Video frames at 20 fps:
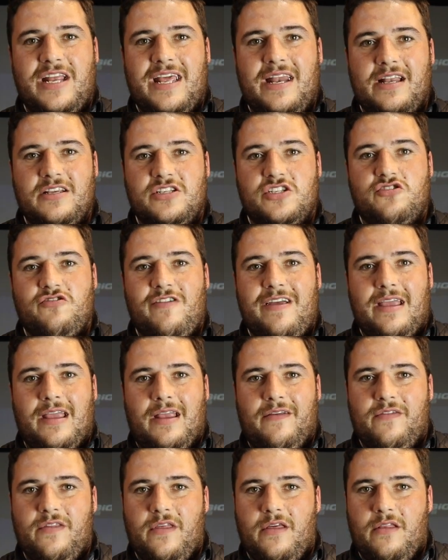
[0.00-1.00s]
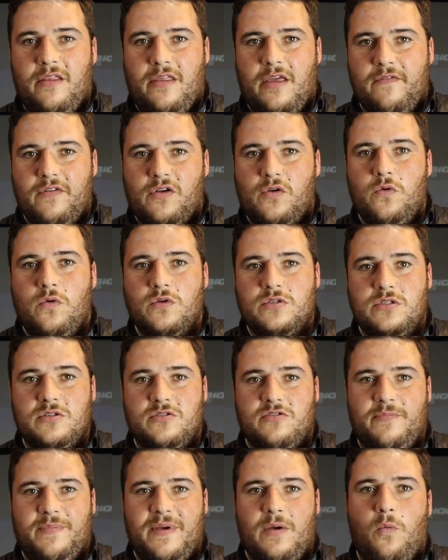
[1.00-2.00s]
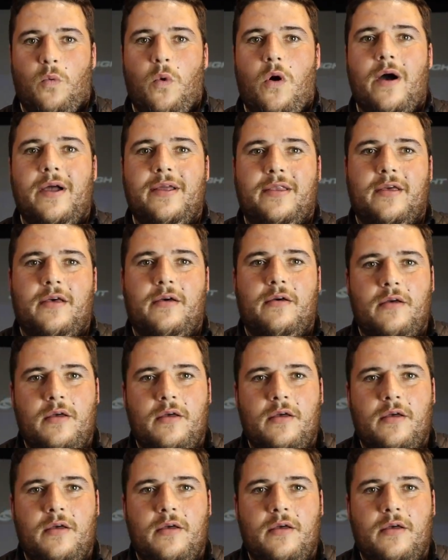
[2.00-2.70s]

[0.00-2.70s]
hitting it straight, even though the other courses were a bit wider.